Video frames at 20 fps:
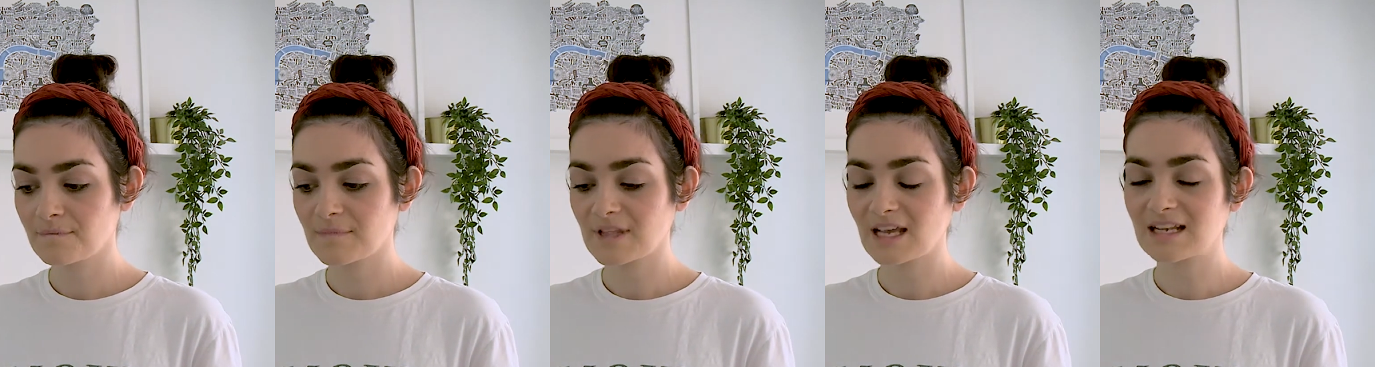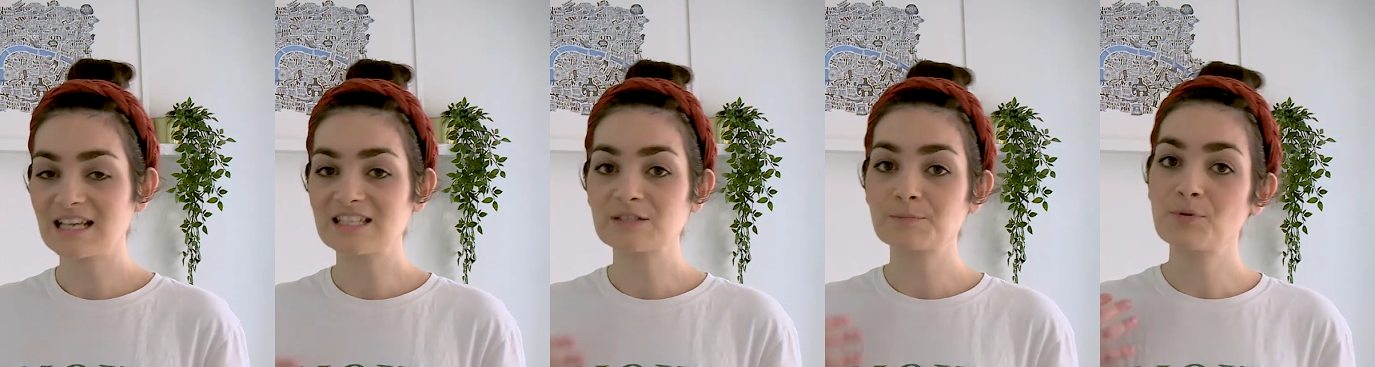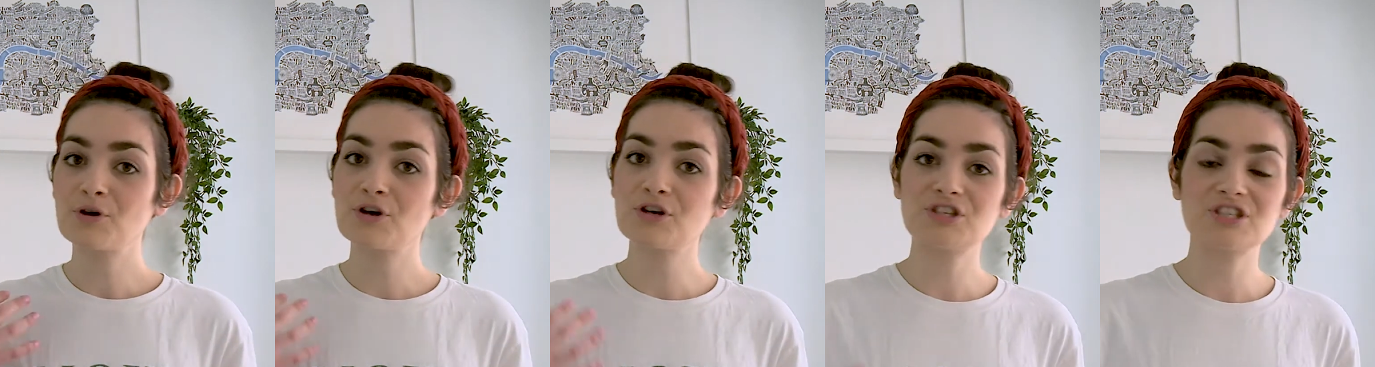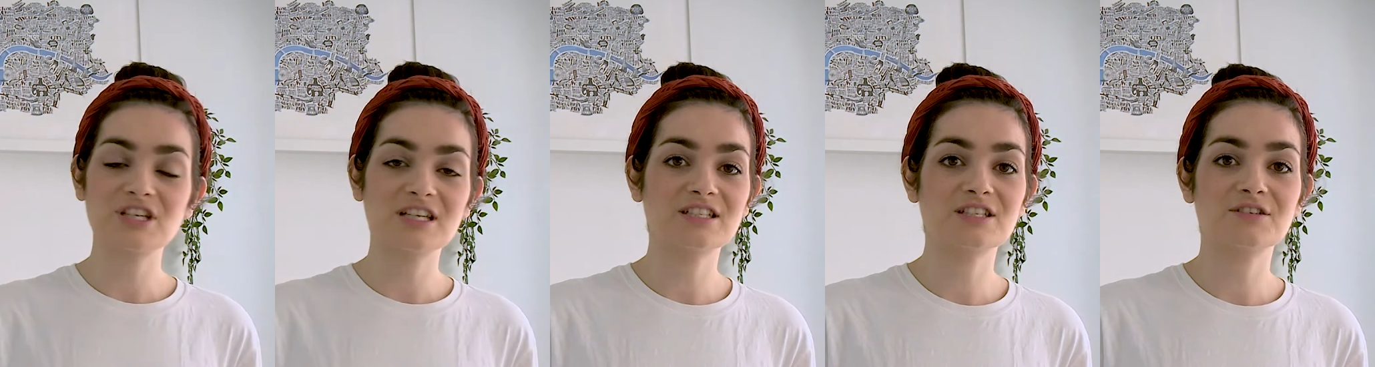Let's
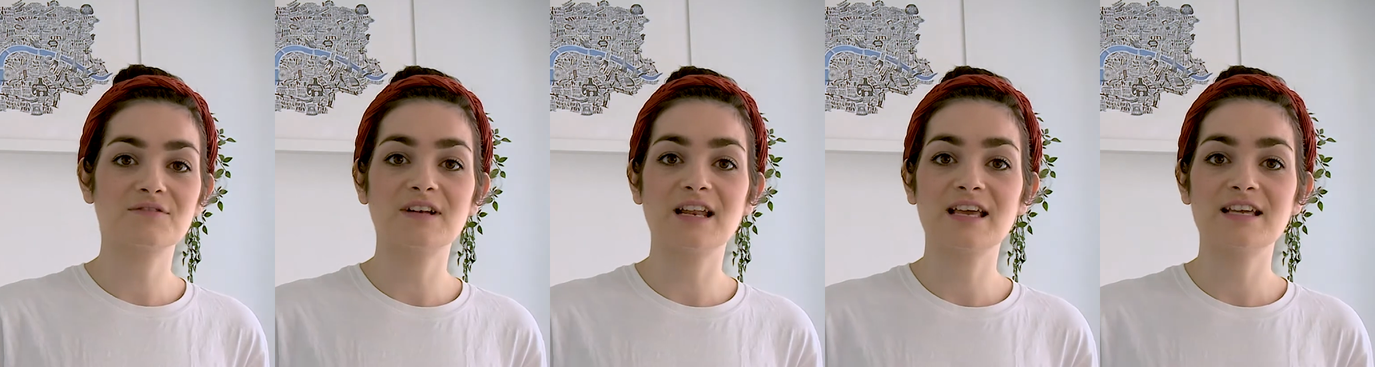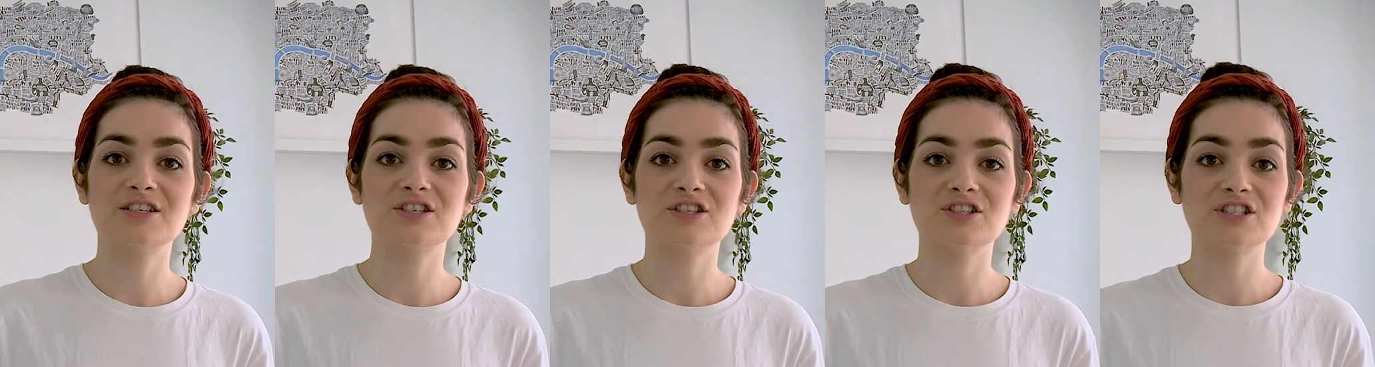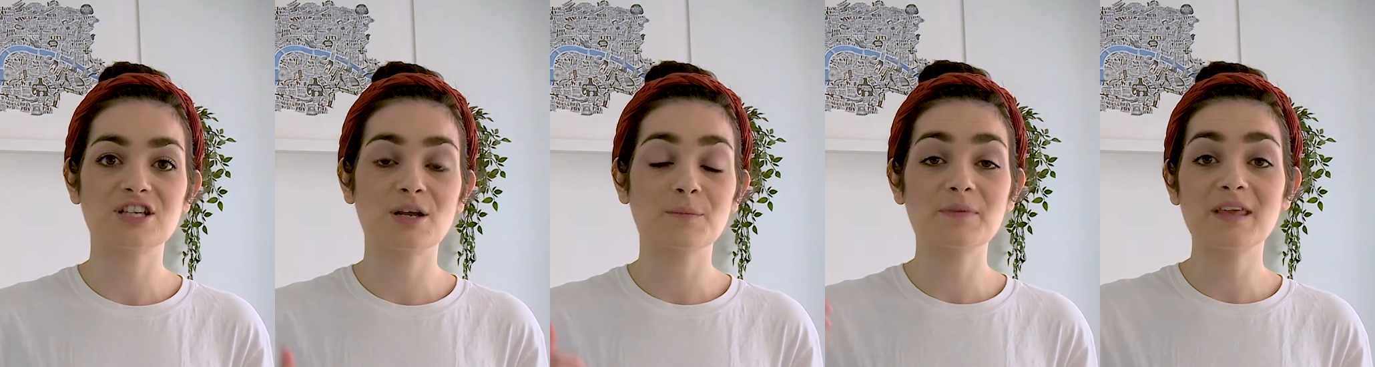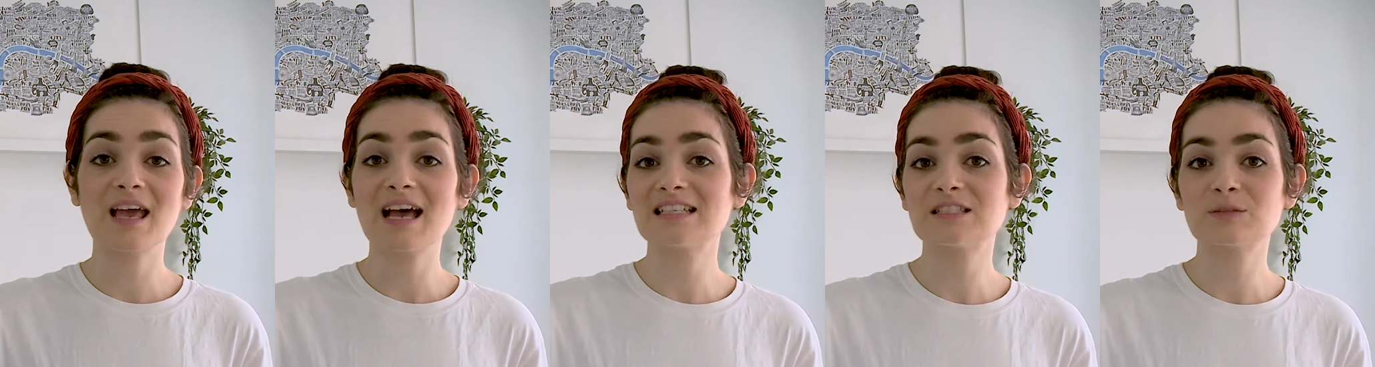push into relationship,
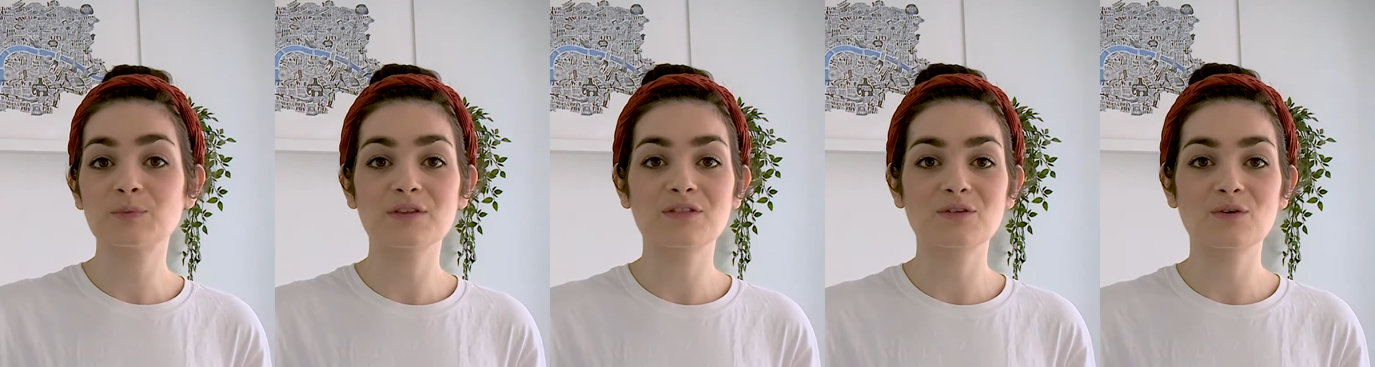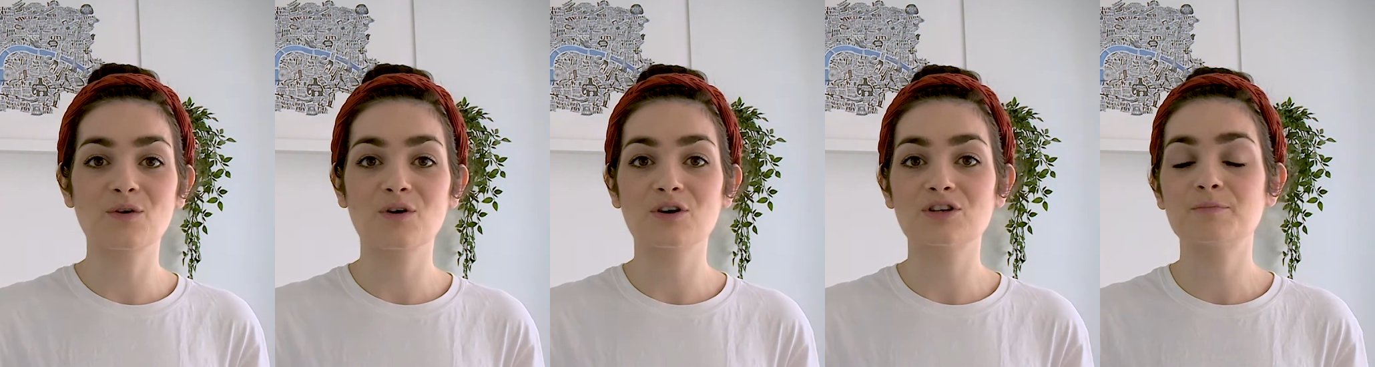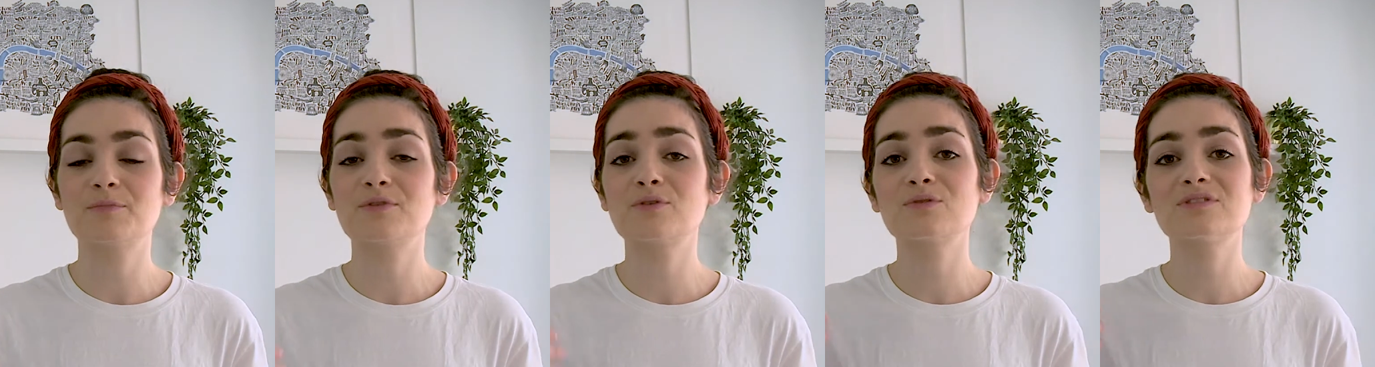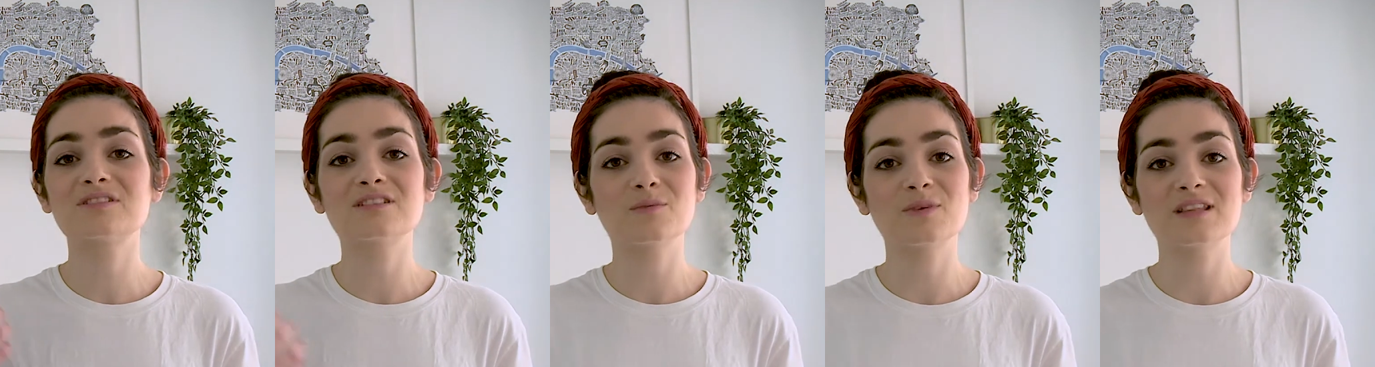yes, with God, but
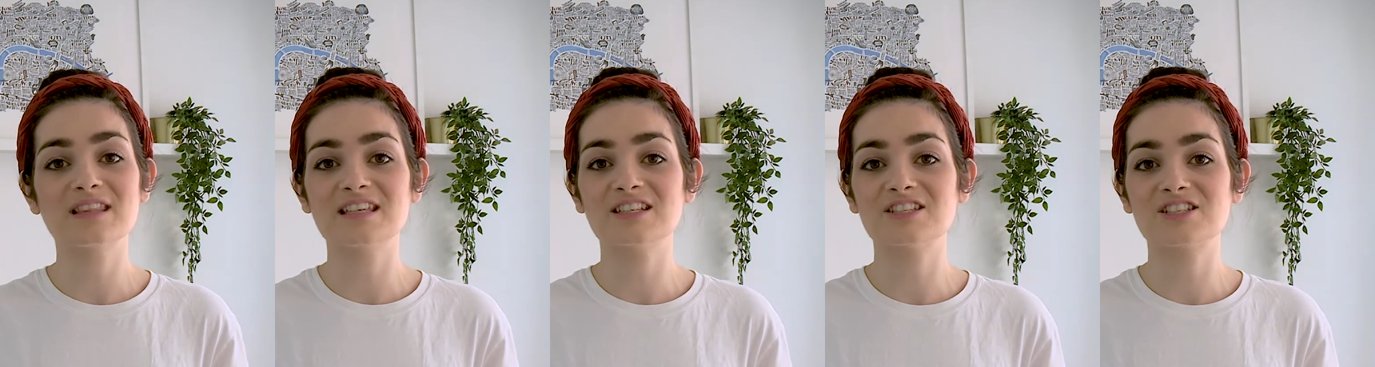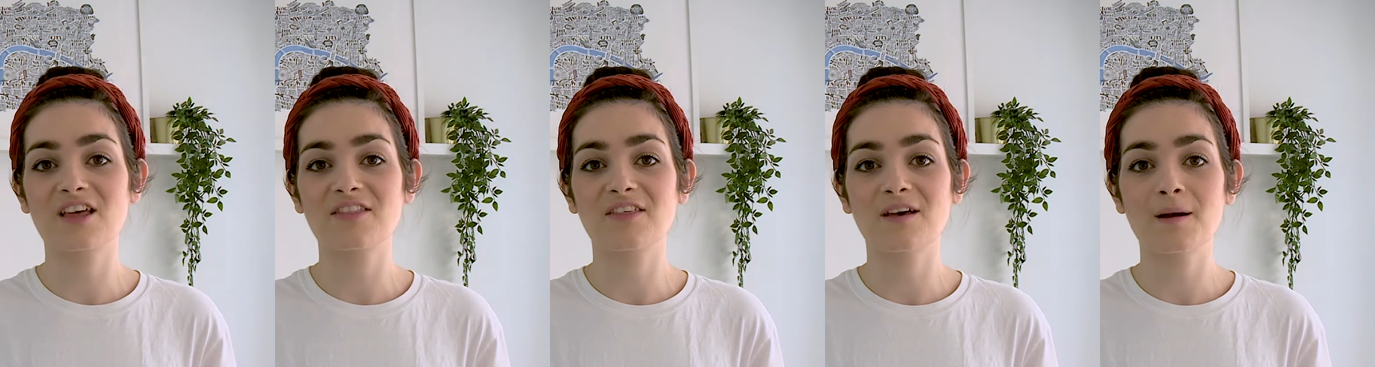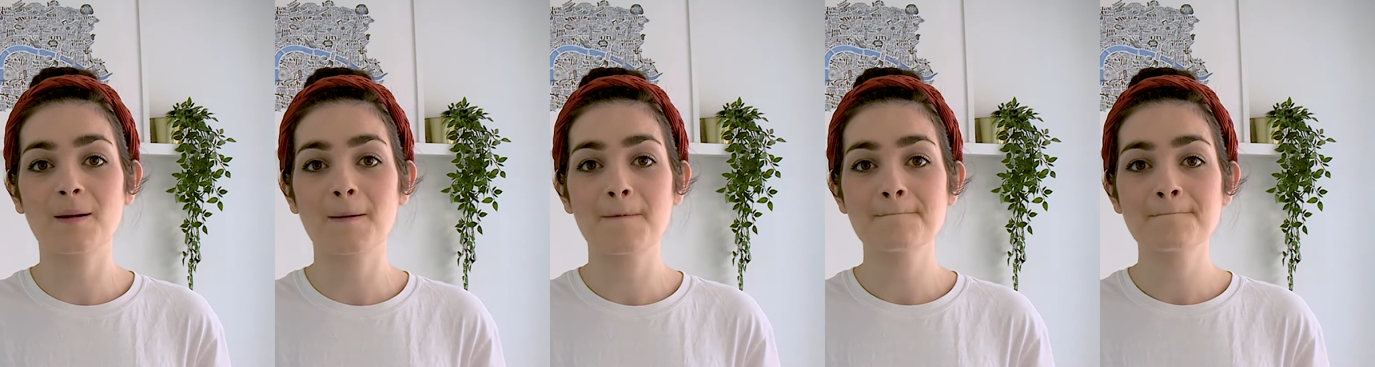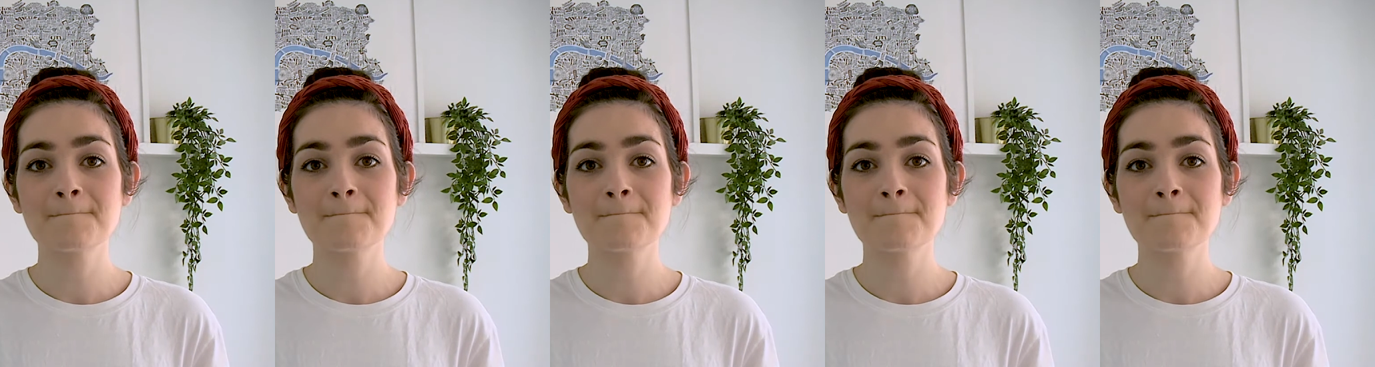also with each other.